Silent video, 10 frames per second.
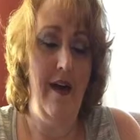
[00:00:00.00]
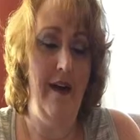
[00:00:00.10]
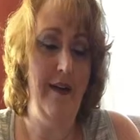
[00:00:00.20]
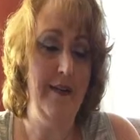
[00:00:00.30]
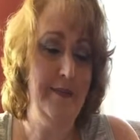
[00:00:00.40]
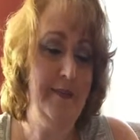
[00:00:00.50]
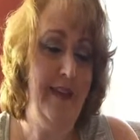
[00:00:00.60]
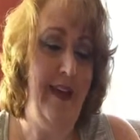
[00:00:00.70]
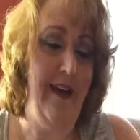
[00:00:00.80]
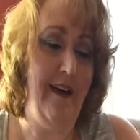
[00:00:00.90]

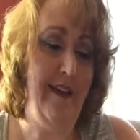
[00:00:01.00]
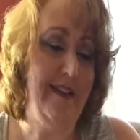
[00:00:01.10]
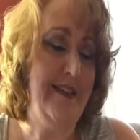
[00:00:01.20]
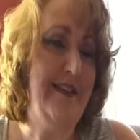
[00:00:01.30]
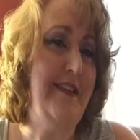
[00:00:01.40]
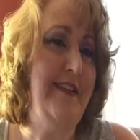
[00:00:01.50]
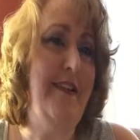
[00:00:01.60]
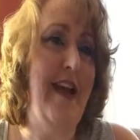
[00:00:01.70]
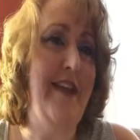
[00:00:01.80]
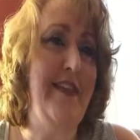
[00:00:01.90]
Yeah,
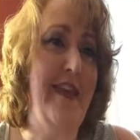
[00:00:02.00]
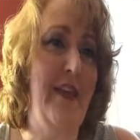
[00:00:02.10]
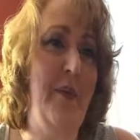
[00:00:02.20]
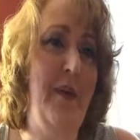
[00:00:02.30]
you kind of think,